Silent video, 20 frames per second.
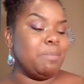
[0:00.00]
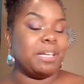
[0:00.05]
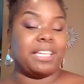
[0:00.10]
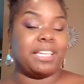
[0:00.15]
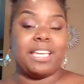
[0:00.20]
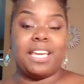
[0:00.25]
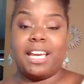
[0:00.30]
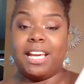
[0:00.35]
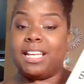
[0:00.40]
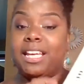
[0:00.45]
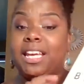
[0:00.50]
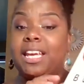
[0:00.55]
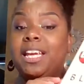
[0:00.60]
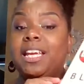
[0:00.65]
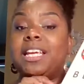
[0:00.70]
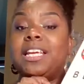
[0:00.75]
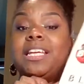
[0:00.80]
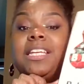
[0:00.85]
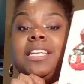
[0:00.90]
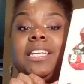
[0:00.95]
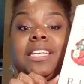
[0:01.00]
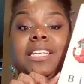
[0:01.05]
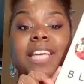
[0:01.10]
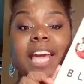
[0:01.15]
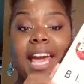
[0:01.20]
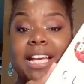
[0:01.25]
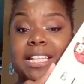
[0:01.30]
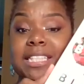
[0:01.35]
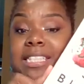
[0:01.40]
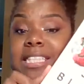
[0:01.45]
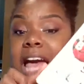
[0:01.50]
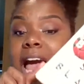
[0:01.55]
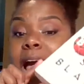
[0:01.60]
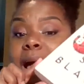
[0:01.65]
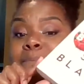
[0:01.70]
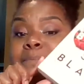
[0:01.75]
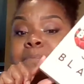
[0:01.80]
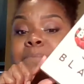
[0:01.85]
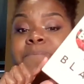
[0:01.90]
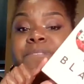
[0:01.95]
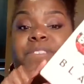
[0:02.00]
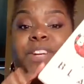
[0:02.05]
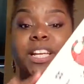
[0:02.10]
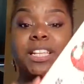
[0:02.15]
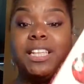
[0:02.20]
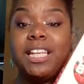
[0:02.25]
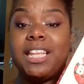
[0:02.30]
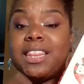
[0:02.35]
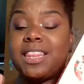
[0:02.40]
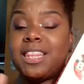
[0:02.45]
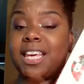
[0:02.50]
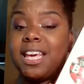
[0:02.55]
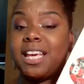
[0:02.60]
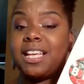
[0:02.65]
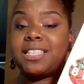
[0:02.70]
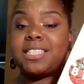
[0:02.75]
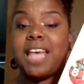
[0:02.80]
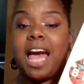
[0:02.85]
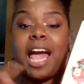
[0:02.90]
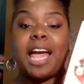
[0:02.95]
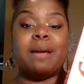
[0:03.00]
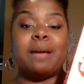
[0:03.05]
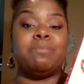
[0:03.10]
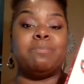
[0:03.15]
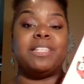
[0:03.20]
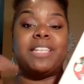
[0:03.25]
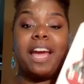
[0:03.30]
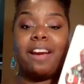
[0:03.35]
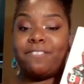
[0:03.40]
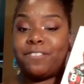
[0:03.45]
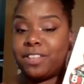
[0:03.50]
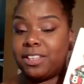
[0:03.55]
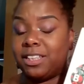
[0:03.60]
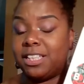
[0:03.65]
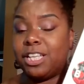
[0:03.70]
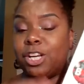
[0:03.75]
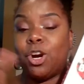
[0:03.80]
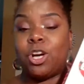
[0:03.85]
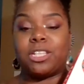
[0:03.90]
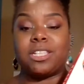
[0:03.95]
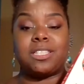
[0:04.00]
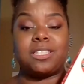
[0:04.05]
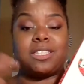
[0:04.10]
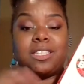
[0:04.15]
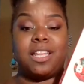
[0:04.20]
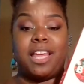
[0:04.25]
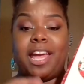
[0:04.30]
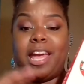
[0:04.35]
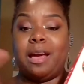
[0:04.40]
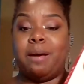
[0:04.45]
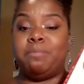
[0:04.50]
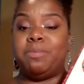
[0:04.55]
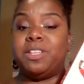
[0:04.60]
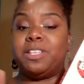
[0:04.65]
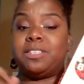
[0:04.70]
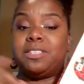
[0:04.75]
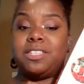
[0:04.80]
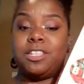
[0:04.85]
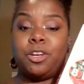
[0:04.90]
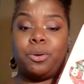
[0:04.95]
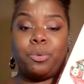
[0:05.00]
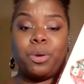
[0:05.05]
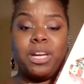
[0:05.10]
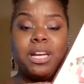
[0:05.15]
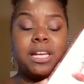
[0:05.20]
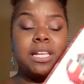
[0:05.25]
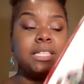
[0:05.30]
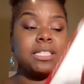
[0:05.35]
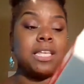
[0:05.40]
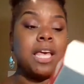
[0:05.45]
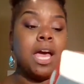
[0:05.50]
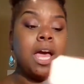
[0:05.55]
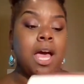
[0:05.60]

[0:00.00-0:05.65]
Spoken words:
McKinney. Yes, I'm feeling this. I am definitely going to slam the series.